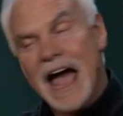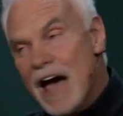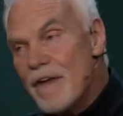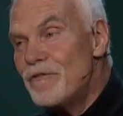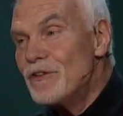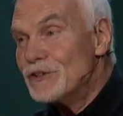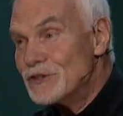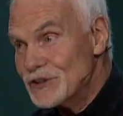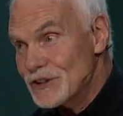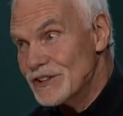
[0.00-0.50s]

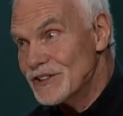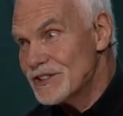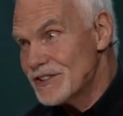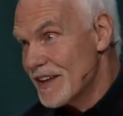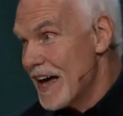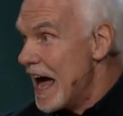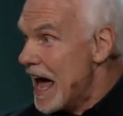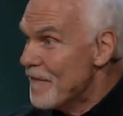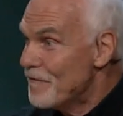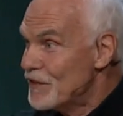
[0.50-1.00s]
Ephesus,
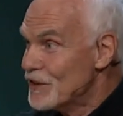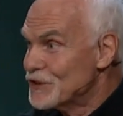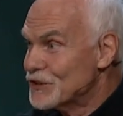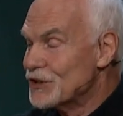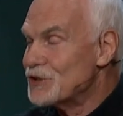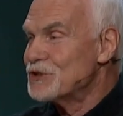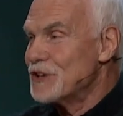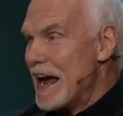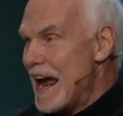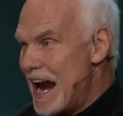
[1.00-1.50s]
the
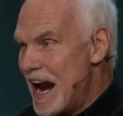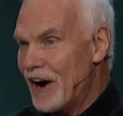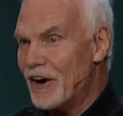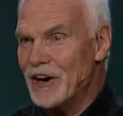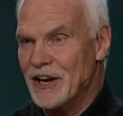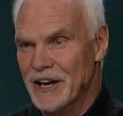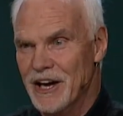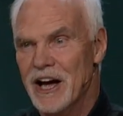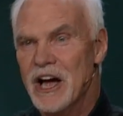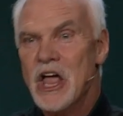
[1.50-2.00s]
Ephesus
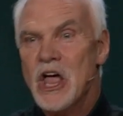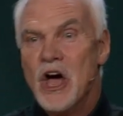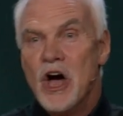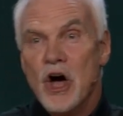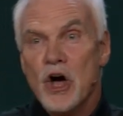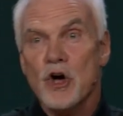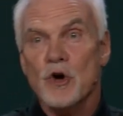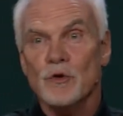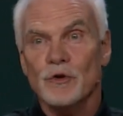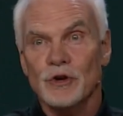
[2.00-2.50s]
area,
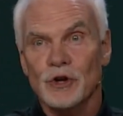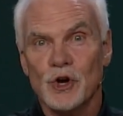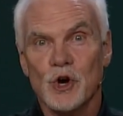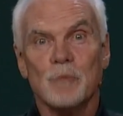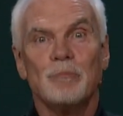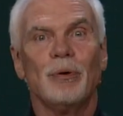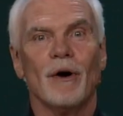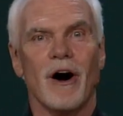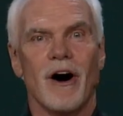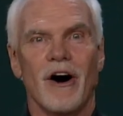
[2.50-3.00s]
who
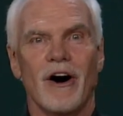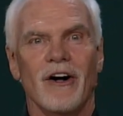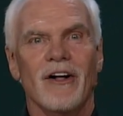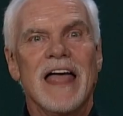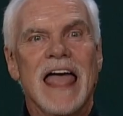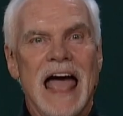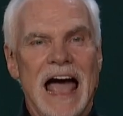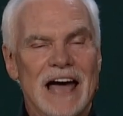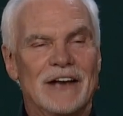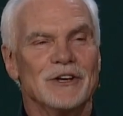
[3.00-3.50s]
knew Paul
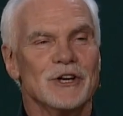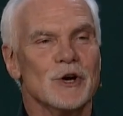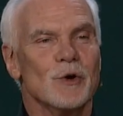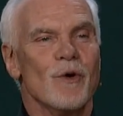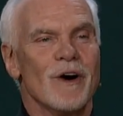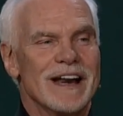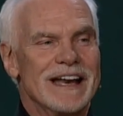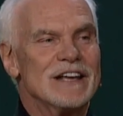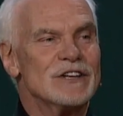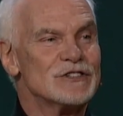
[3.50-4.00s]
and knew
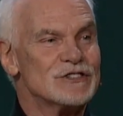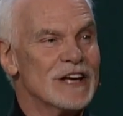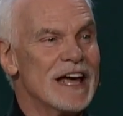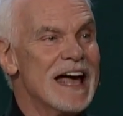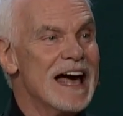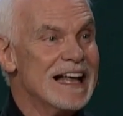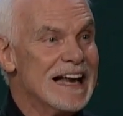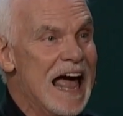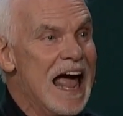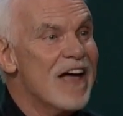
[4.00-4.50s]
what he
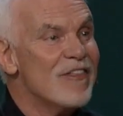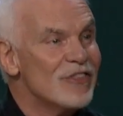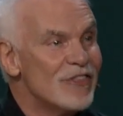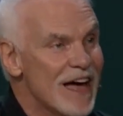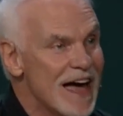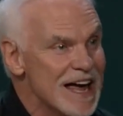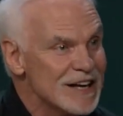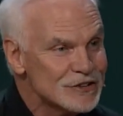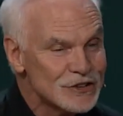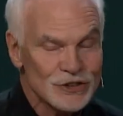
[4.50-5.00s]
said, and
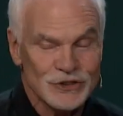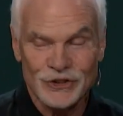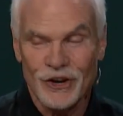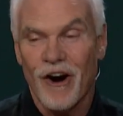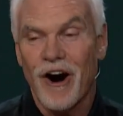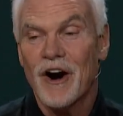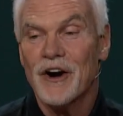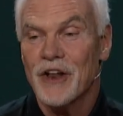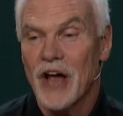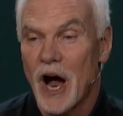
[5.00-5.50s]
they
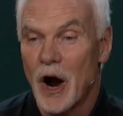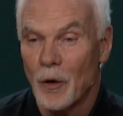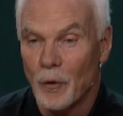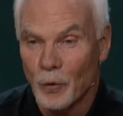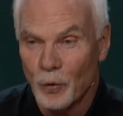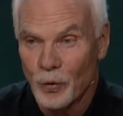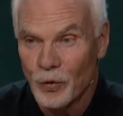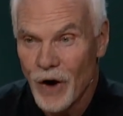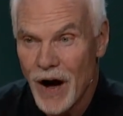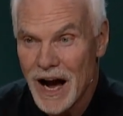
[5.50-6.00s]
start a
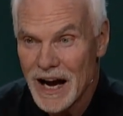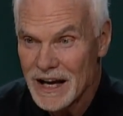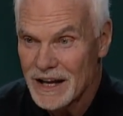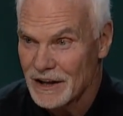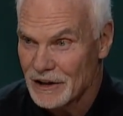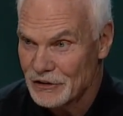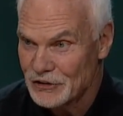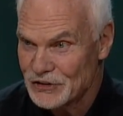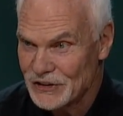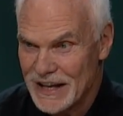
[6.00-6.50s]

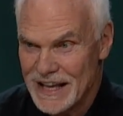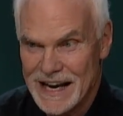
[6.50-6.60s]
ruckus.